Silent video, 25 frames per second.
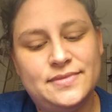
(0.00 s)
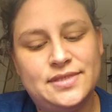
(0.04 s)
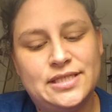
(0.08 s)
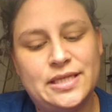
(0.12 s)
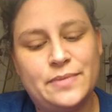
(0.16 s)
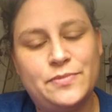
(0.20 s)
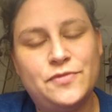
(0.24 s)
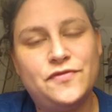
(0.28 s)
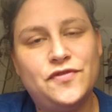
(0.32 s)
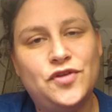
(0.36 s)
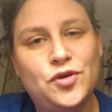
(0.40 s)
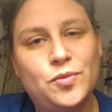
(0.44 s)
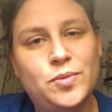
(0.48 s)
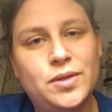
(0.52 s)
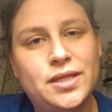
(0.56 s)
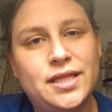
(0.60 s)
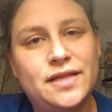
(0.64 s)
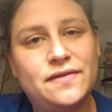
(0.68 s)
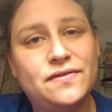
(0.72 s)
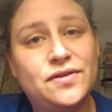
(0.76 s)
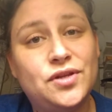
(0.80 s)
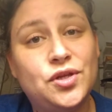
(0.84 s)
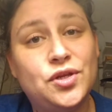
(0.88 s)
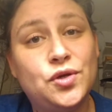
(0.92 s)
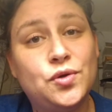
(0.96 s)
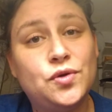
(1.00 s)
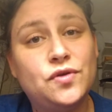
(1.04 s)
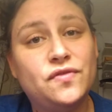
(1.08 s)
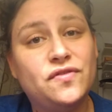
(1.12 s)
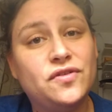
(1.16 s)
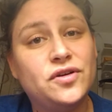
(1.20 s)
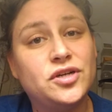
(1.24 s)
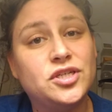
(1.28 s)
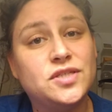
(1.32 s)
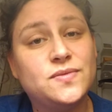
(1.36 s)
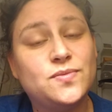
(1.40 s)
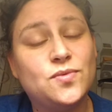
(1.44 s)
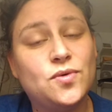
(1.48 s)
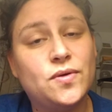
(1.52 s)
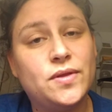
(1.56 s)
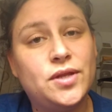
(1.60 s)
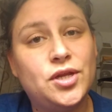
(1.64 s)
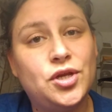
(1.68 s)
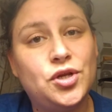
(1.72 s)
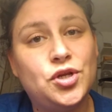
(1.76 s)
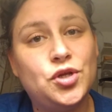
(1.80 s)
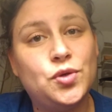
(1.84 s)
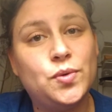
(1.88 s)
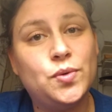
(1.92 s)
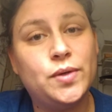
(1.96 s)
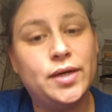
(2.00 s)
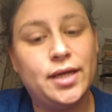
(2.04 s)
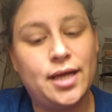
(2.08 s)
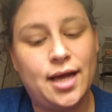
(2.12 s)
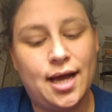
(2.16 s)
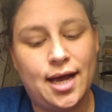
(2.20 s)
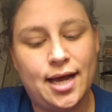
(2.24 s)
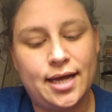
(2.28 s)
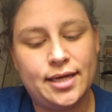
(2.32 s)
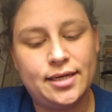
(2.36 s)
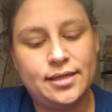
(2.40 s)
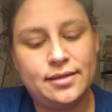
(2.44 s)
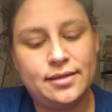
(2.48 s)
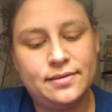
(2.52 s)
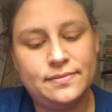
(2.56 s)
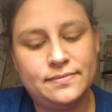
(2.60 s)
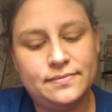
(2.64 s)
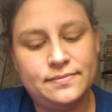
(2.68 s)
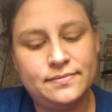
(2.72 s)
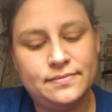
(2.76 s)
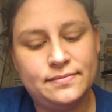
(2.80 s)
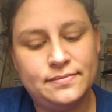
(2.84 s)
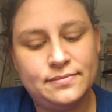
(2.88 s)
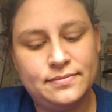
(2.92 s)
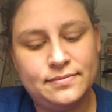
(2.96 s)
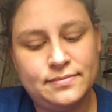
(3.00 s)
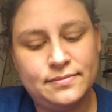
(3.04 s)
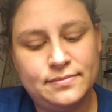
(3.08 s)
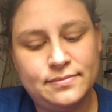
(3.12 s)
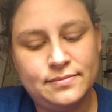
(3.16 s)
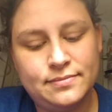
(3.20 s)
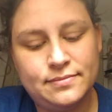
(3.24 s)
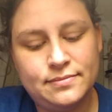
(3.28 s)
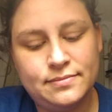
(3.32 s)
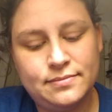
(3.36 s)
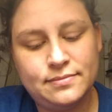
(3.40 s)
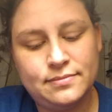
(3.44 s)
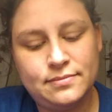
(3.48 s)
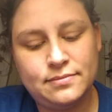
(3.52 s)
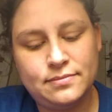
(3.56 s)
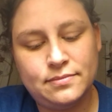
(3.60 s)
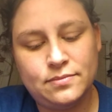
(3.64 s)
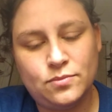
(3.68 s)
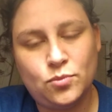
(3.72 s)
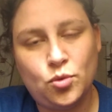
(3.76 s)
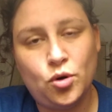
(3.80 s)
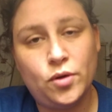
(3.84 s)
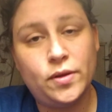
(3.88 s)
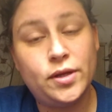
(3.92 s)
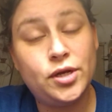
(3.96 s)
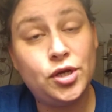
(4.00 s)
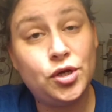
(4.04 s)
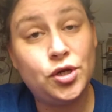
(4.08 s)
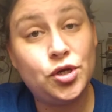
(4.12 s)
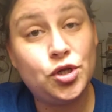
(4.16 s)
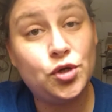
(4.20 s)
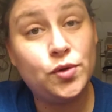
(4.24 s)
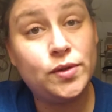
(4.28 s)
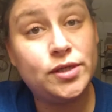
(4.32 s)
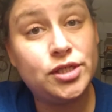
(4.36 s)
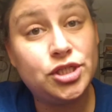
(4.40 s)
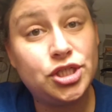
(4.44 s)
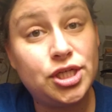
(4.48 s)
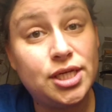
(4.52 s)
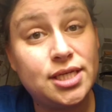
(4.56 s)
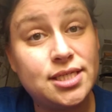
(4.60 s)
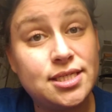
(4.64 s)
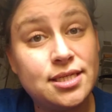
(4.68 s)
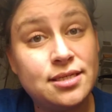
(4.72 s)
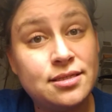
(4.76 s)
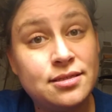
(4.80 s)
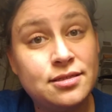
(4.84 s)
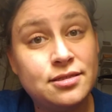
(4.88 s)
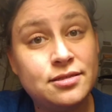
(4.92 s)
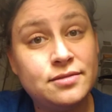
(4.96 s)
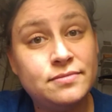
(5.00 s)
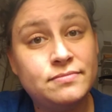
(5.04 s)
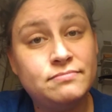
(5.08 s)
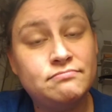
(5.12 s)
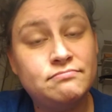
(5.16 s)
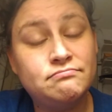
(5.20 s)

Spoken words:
Some of you believe in the universe more than you do in God. More than you do in Jesus.